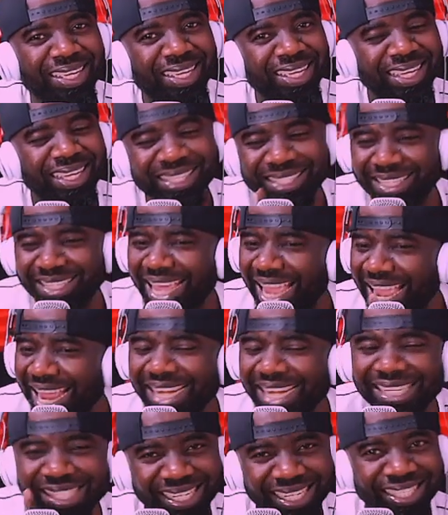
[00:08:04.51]
His
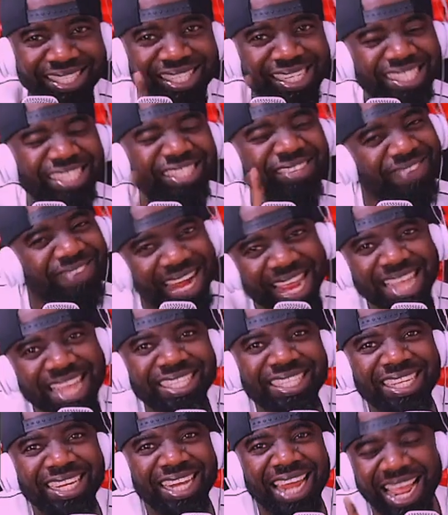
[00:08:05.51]
cane is like, it's
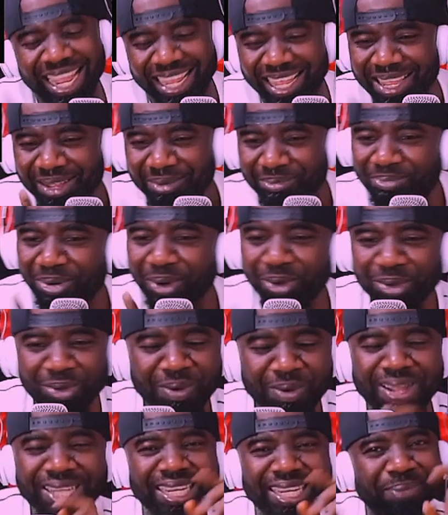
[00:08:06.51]
crazy, like, bro. The
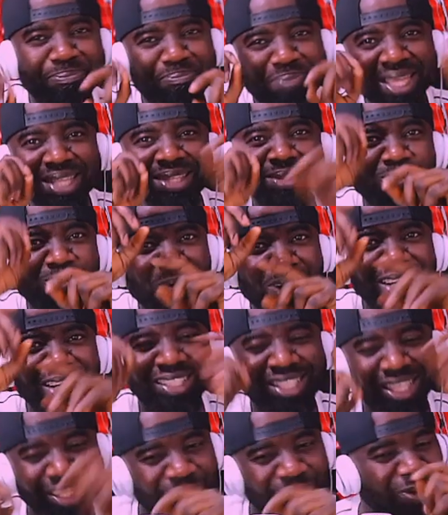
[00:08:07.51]
way they pick the words,
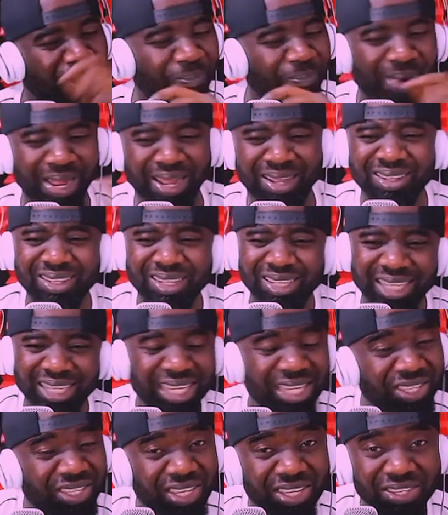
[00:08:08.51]
they drop her.
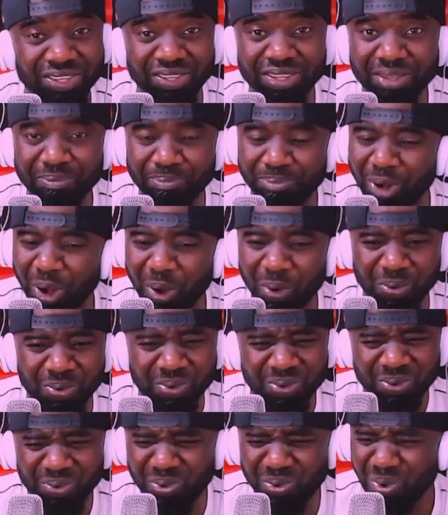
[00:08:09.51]
It's it's bro.
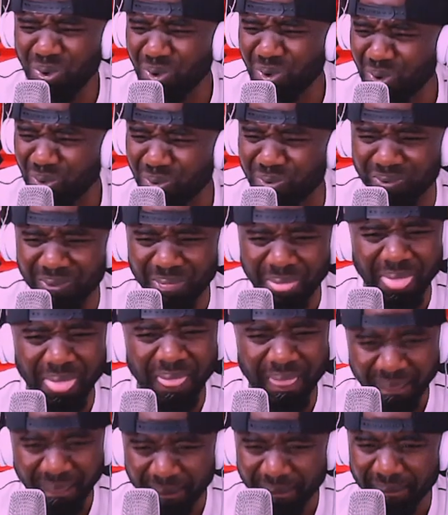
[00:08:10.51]
That's always
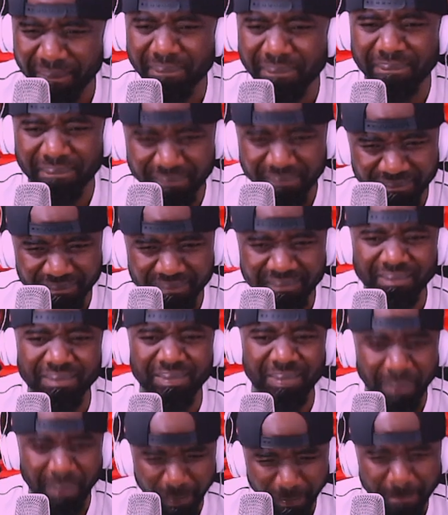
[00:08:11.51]
the niza
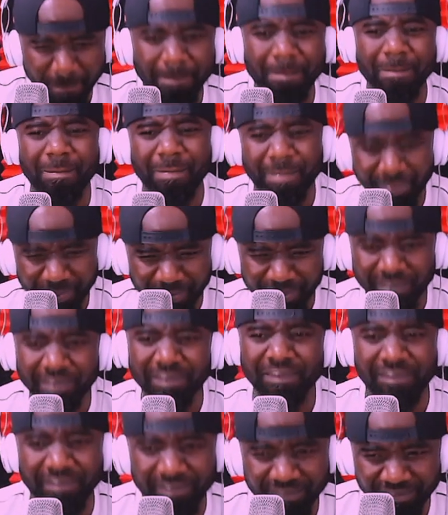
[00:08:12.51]
aza
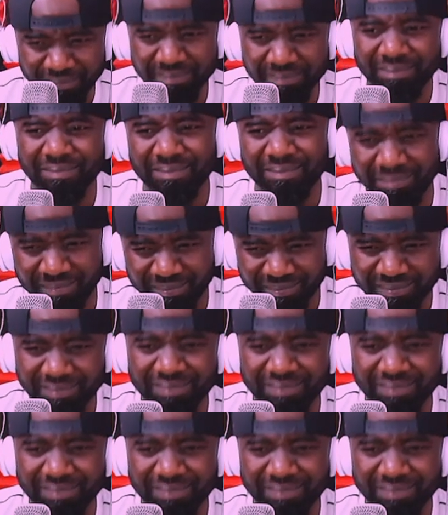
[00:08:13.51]
kwami kumfanku.